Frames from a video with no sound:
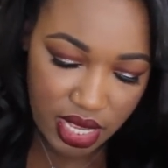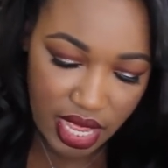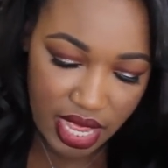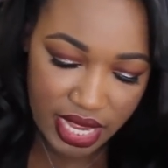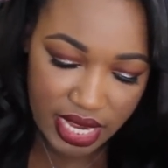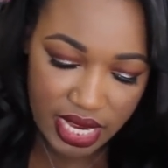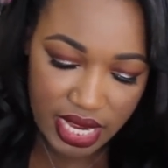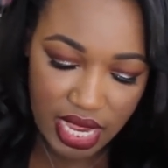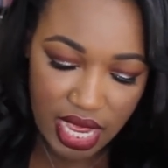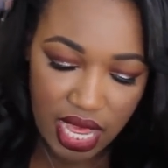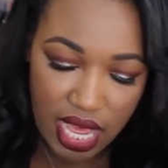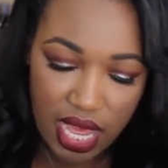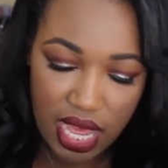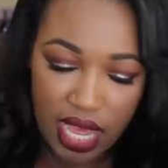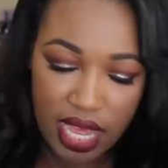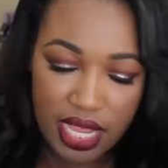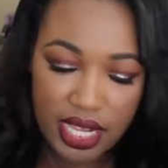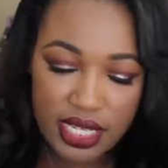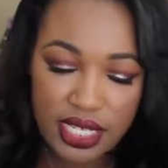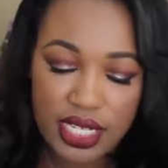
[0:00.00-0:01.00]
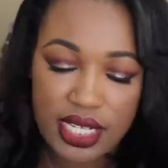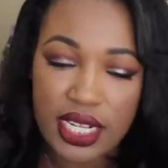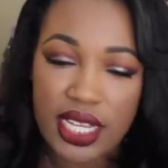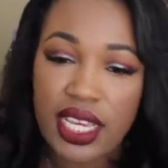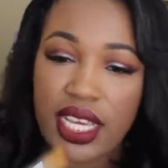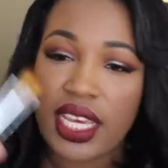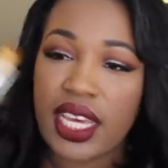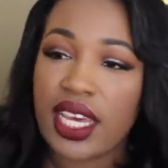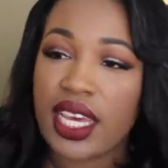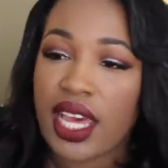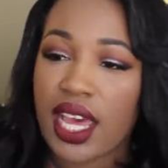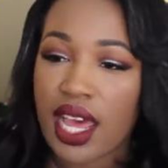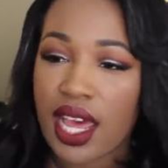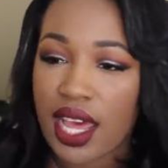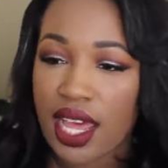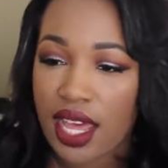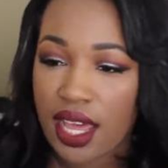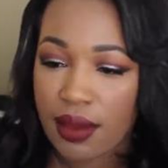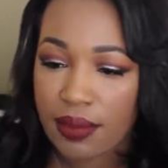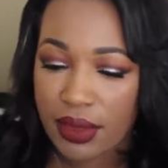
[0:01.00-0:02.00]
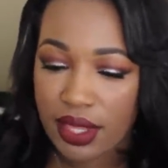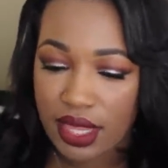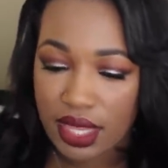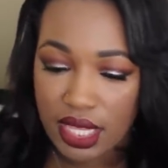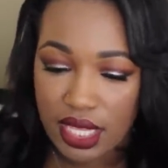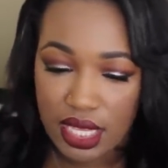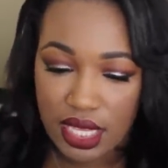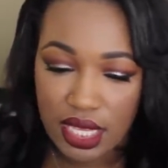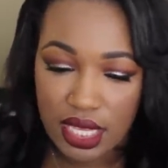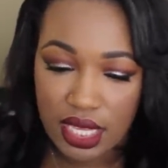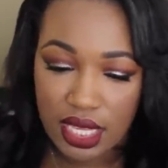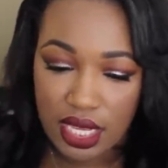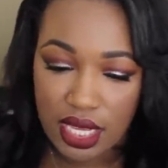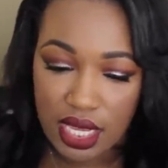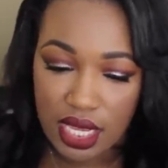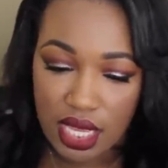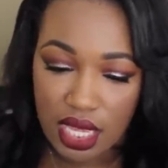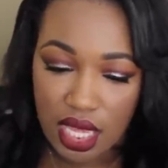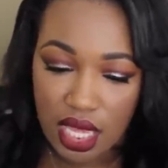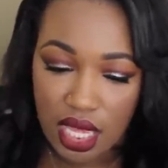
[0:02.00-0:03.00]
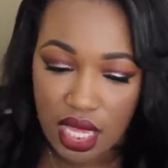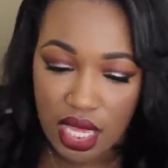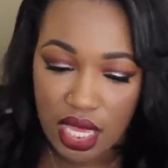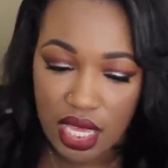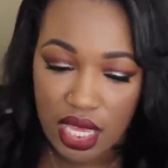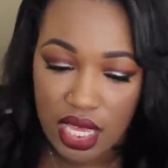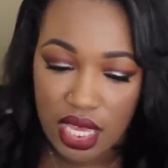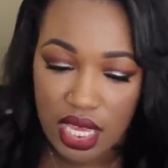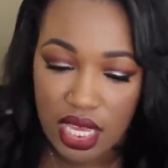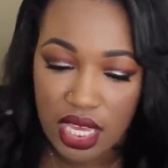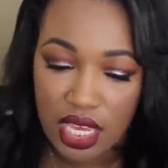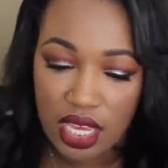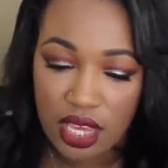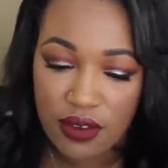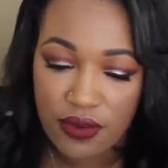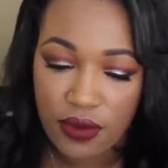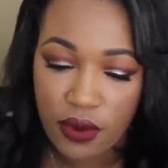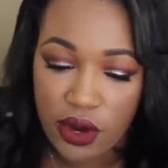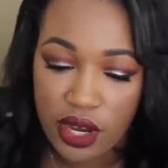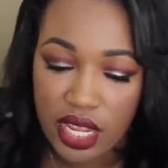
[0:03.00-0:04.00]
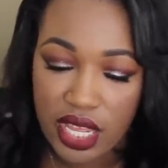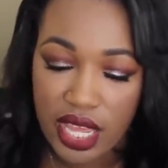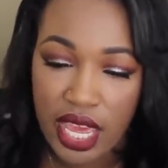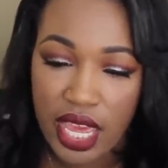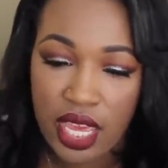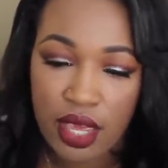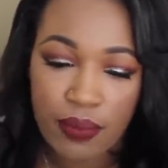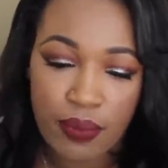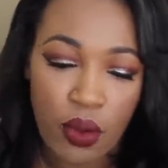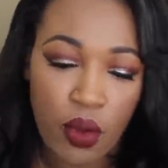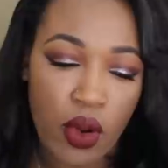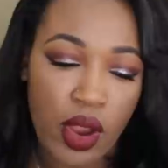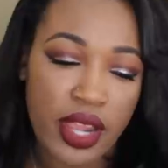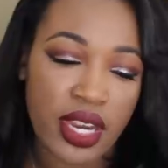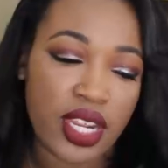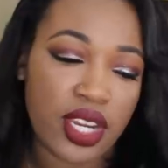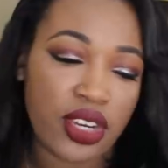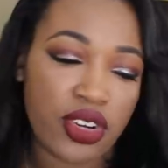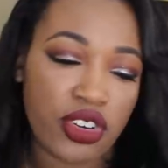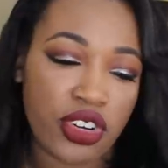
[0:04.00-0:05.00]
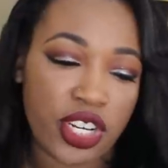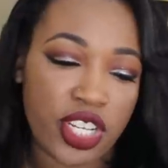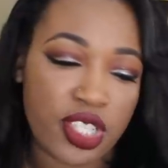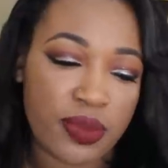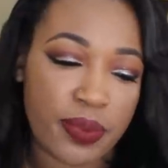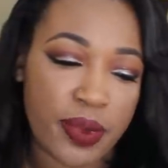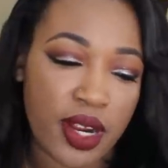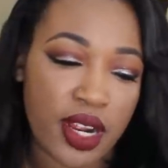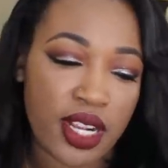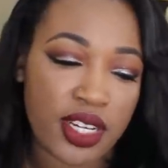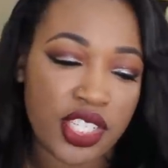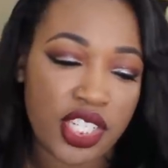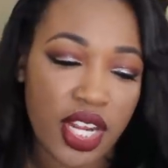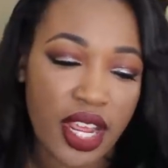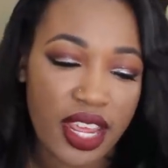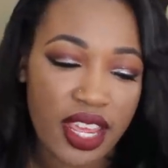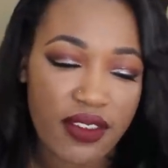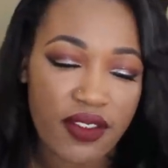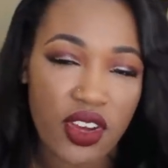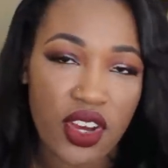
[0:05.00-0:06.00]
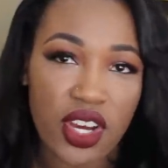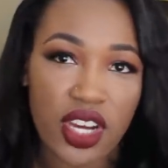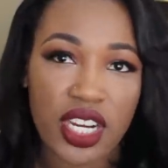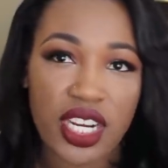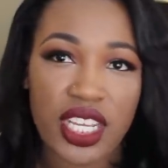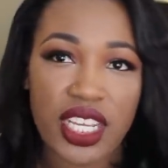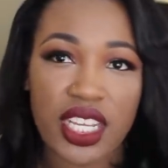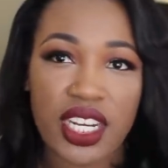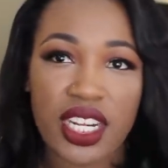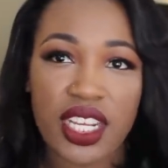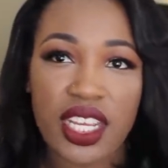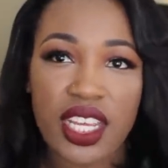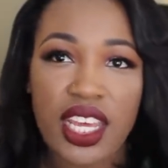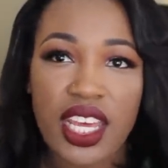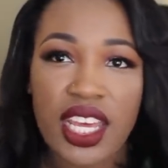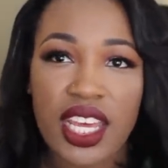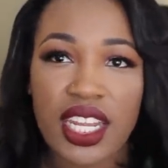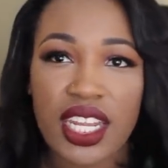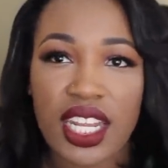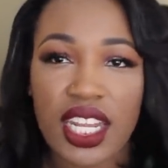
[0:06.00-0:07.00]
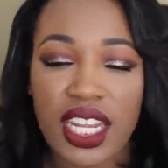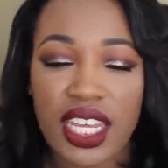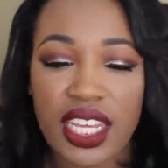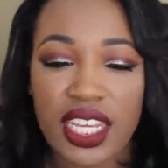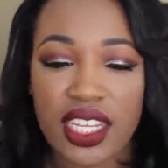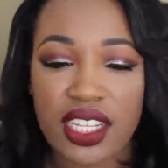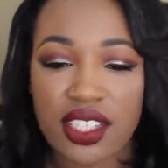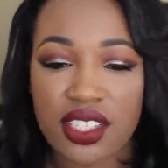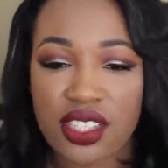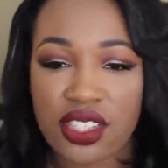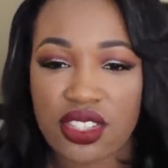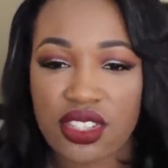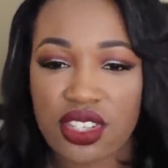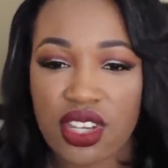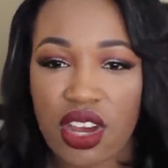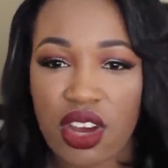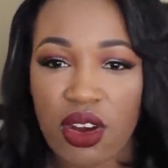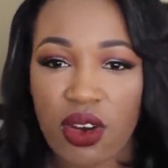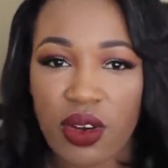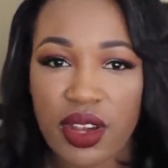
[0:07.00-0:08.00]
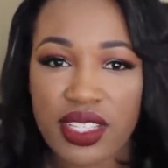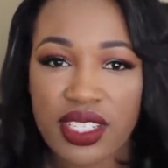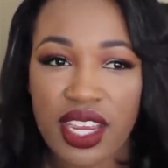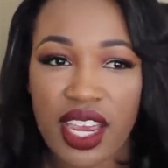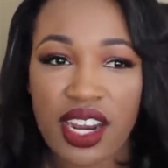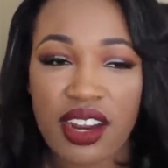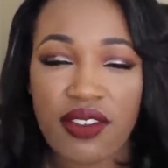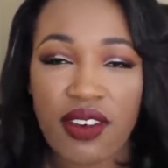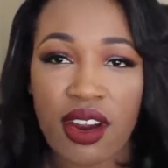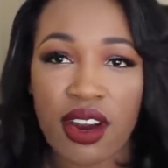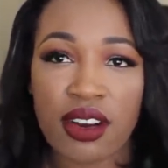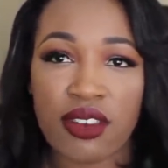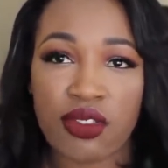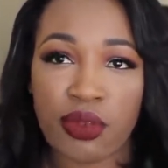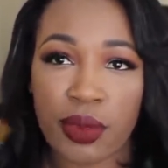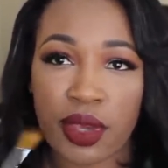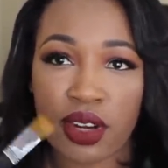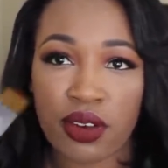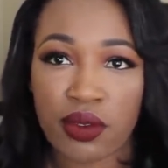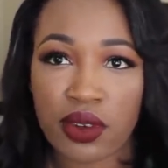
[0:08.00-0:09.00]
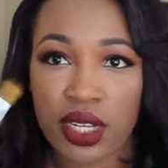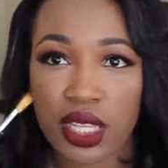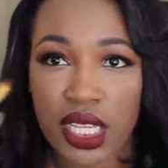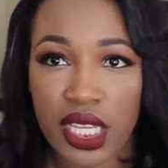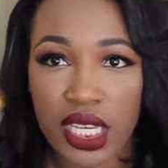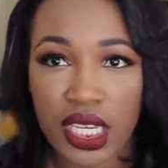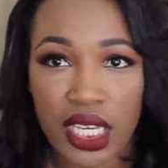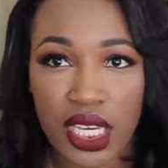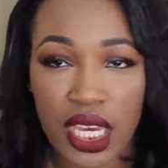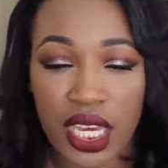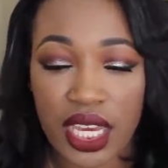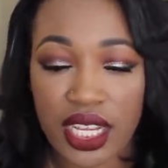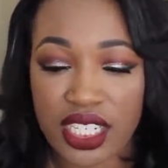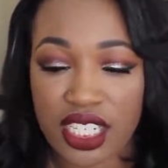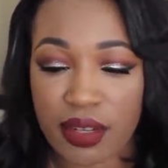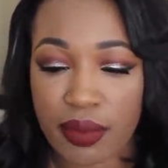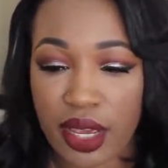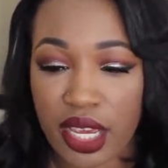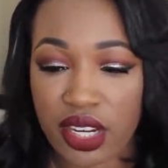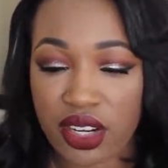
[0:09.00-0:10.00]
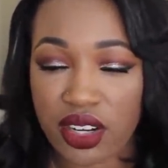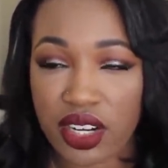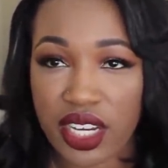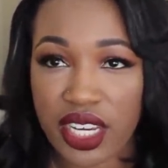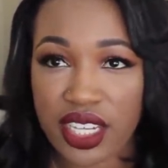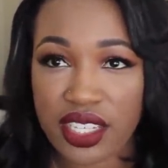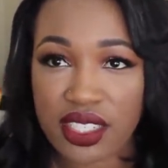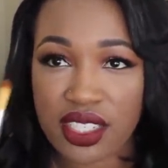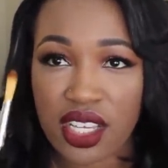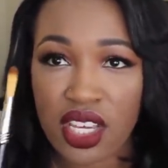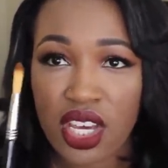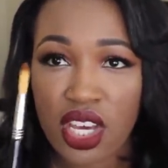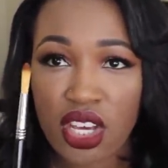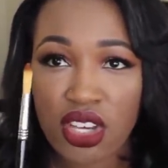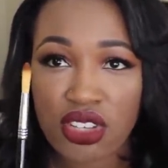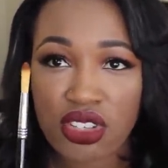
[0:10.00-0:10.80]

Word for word: I got um, the uh, E48 pointed crease brush. I have hooded lids, so it's kind of hard for me to really get into my crease.